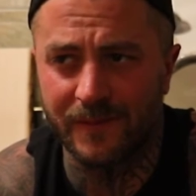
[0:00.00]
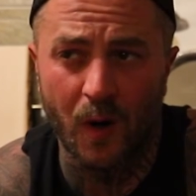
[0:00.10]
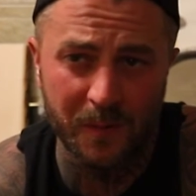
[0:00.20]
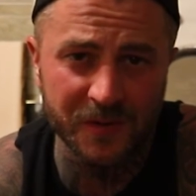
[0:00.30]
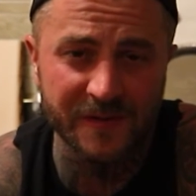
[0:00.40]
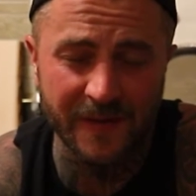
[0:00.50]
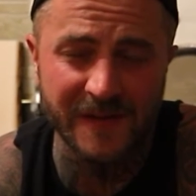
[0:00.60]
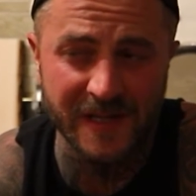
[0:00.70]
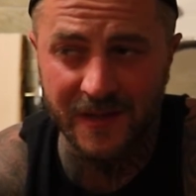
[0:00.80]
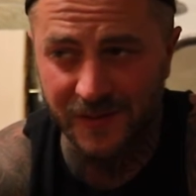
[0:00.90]
almost
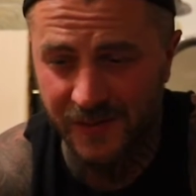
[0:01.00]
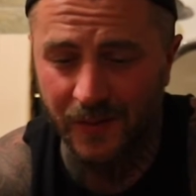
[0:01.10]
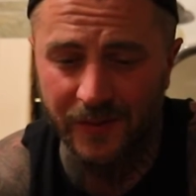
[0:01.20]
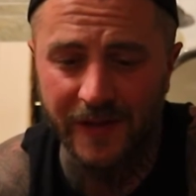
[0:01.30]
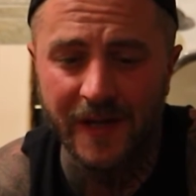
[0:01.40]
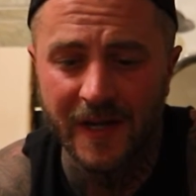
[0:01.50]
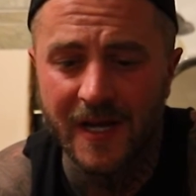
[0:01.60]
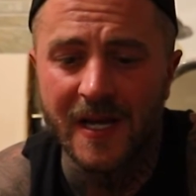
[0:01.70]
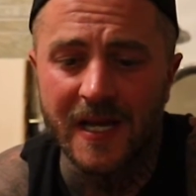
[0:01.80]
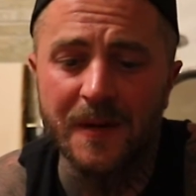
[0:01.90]
15 years old,
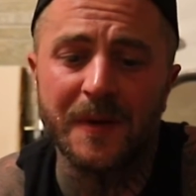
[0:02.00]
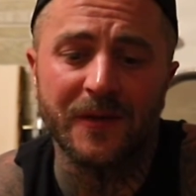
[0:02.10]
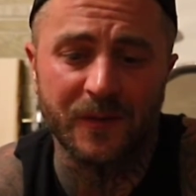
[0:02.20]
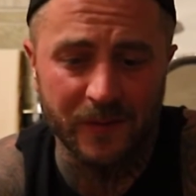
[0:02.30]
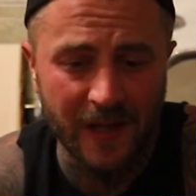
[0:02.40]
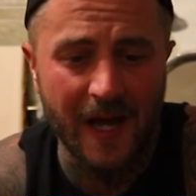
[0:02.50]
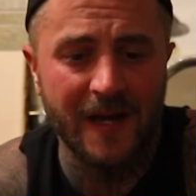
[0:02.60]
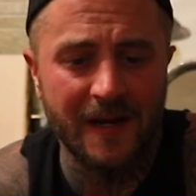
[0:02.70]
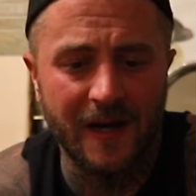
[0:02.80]
he'd been through a lot.